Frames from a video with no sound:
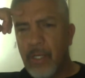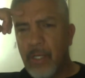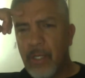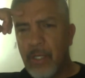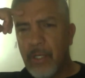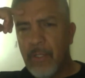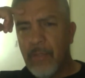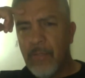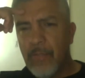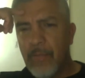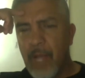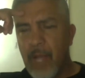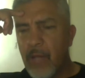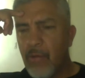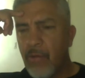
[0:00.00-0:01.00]

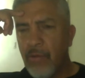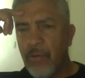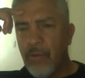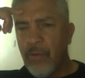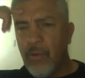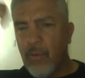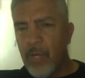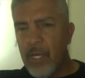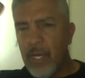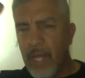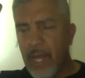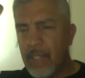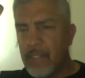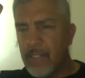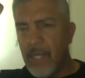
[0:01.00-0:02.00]
I know the way he
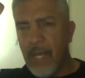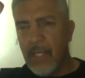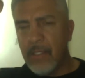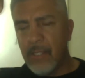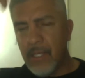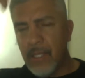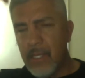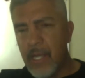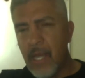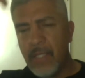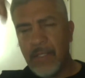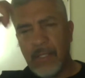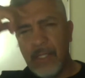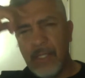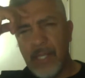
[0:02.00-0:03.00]
likes his hands.
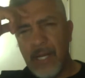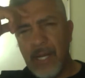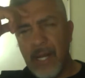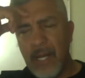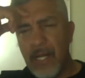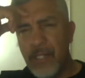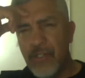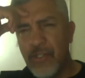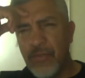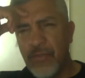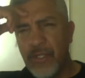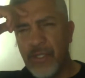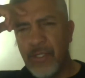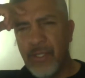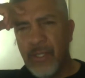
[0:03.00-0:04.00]
He's had a lot of
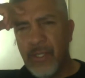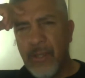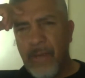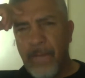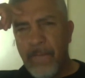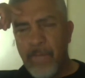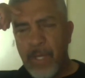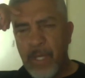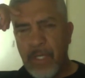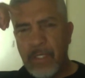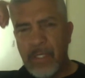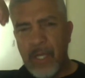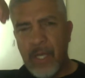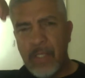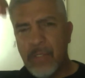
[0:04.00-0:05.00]
injuries in
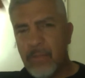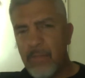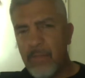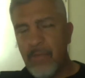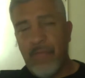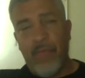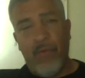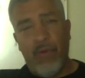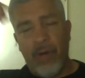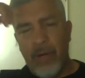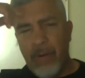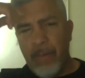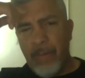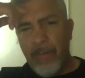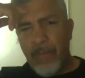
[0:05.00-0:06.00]
his hands before,
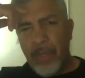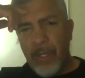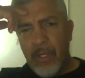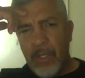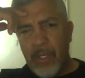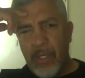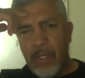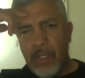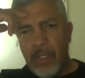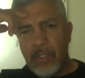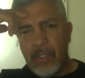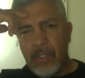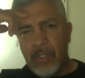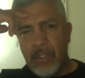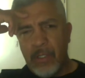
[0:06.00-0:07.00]

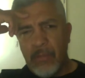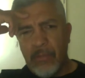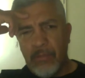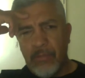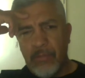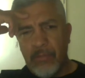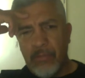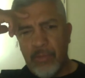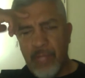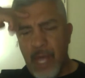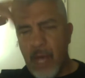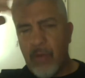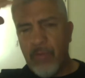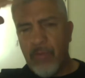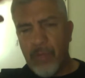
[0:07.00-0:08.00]
and
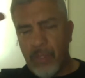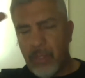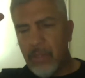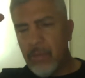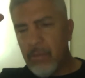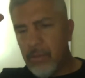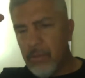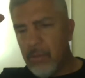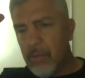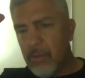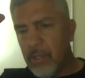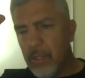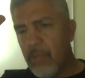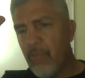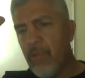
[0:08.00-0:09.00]
now he
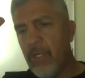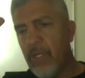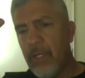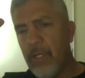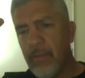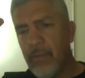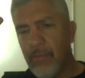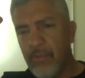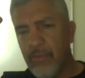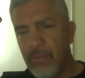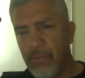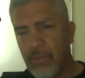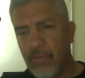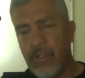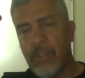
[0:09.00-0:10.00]
really
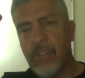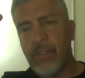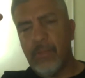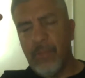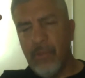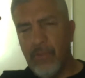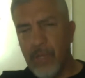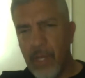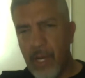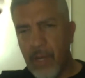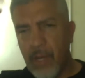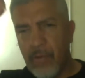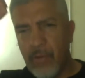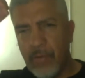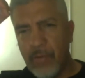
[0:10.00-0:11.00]
trusts me with the
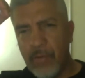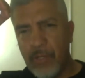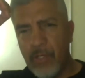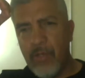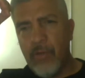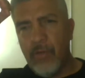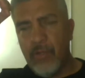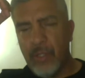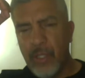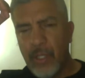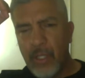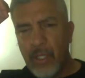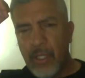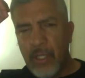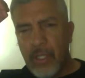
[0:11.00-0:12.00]
hand wrap. So he knows
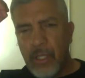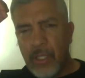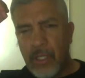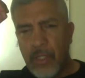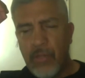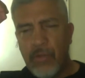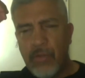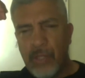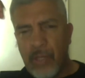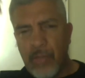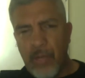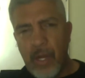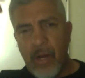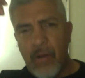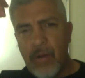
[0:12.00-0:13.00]
that
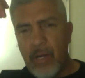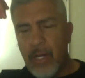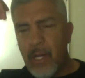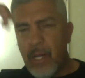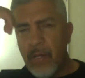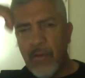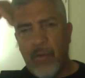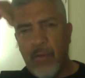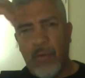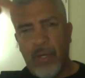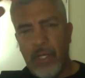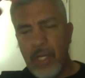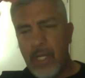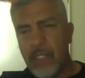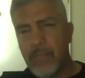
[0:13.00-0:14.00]
I'm there, and I know
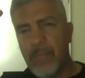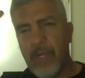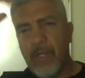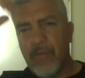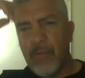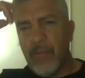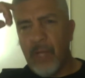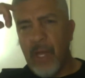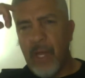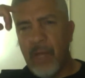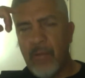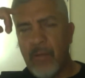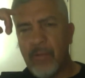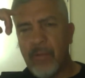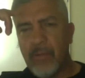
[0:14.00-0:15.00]
what he expects from the
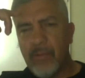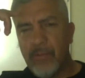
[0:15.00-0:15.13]
hand wraps.